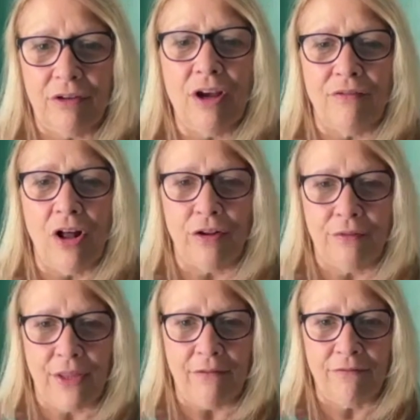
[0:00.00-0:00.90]
of all
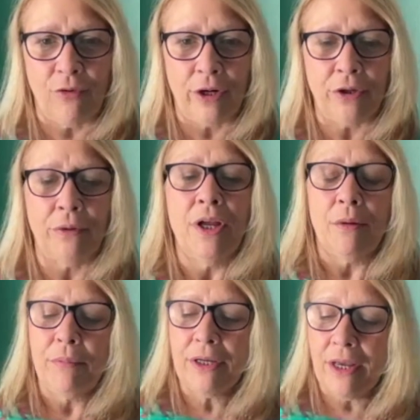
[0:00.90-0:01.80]
of that for you,
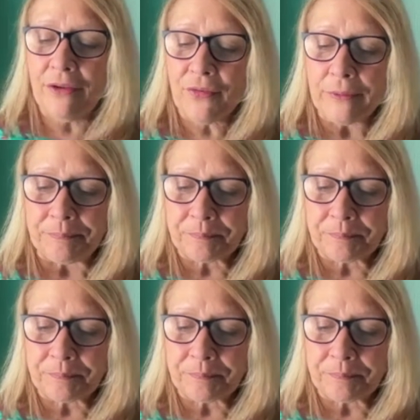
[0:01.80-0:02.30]
because